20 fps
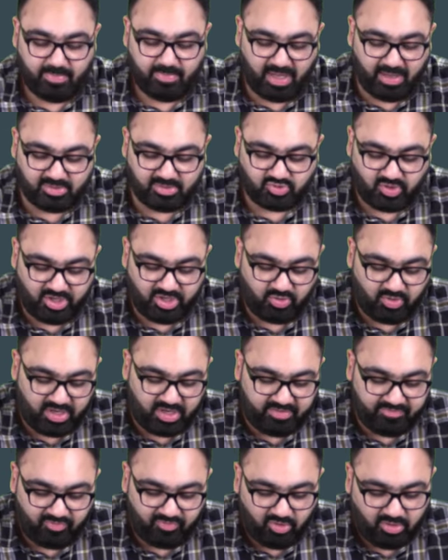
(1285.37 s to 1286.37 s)
Prelims
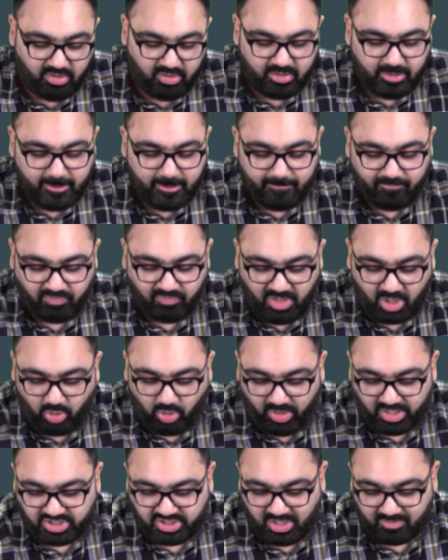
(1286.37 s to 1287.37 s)
2024, the
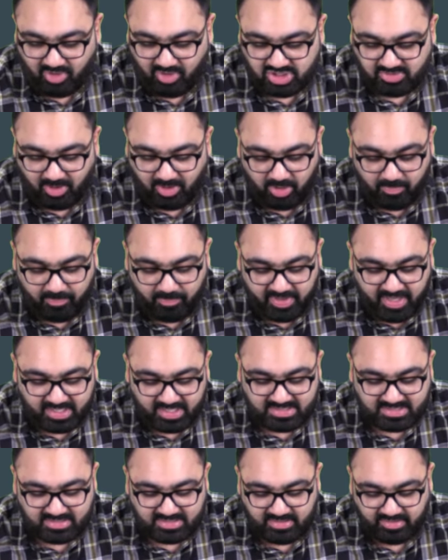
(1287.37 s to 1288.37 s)
question was about
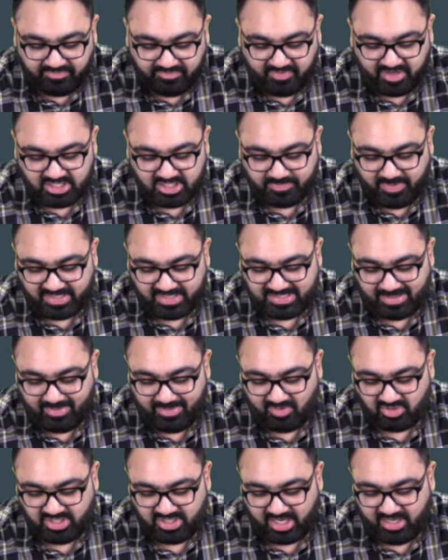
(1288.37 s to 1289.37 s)
BRICS. The first BRICS
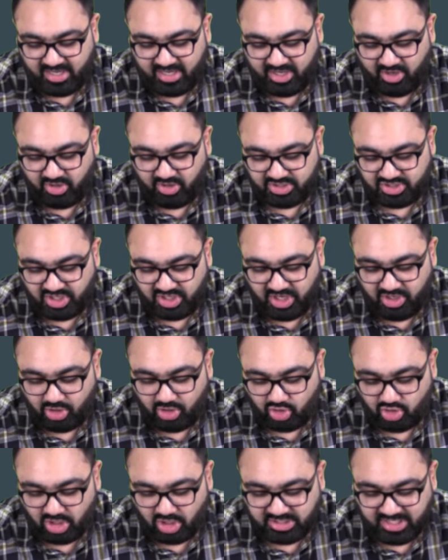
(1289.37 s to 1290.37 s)
summit was held in Rio de Janeiro
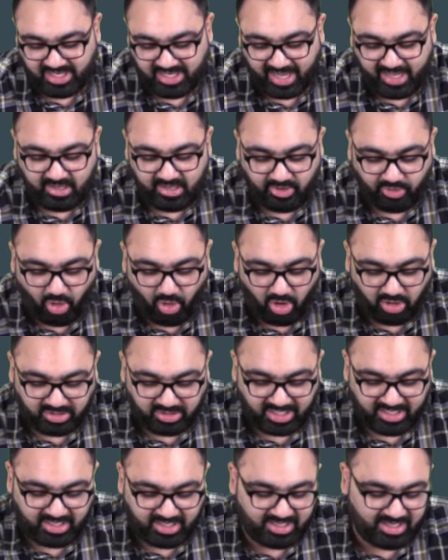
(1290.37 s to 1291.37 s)
2009. Wrong.
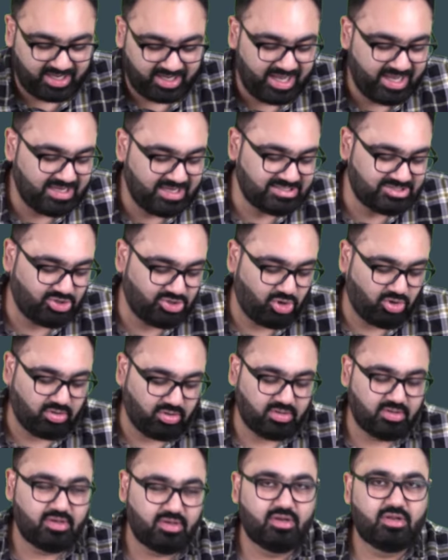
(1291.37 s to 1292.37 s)
The year again is wrong.
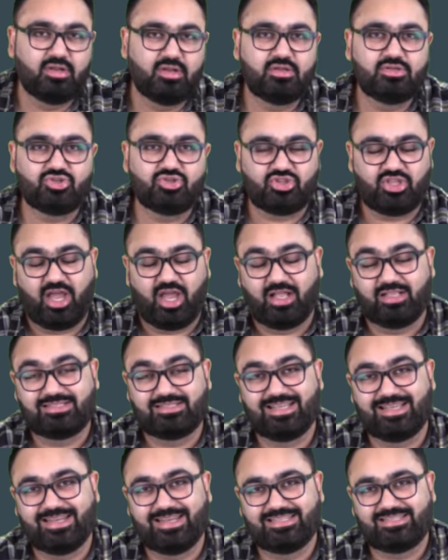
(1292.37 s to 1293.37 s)
So the
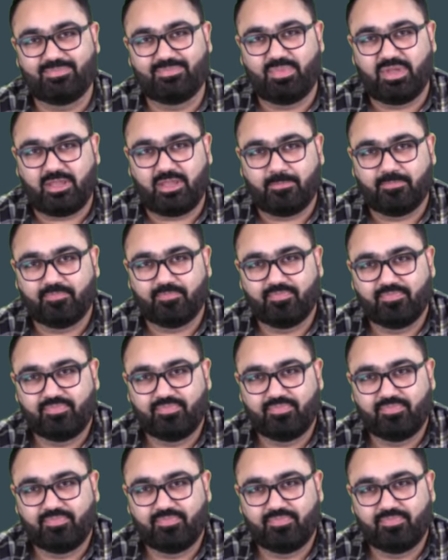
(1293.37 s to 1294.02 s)
answer is B.